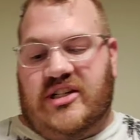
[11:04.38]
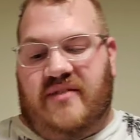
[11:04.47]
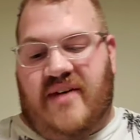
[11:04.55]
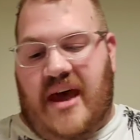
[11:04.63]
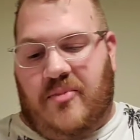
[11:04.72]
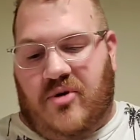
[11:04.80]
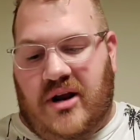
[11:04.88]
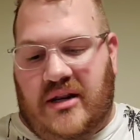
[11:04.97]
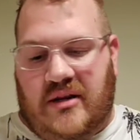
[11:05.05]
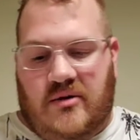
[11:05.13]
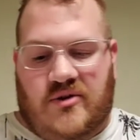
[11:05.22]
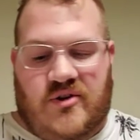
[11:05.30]
just
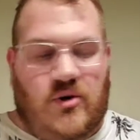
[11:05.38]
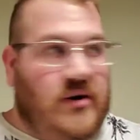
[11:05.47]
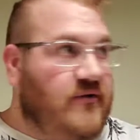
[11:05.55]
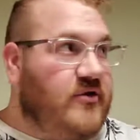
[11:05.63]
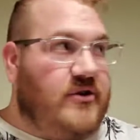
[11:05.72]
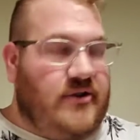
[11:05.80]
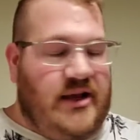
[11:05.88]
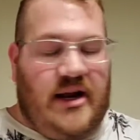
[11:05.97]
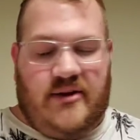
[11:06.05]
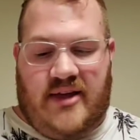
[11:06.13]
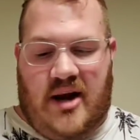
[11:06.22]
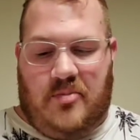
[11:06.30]
evaporating. It's no different than
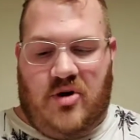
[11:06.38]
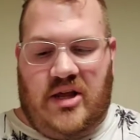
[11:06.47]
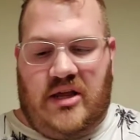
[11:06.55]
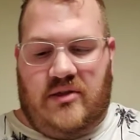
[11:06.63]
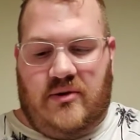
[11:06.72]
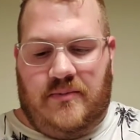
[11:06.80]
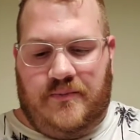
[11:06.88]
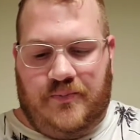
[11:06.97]
the air that I breathe.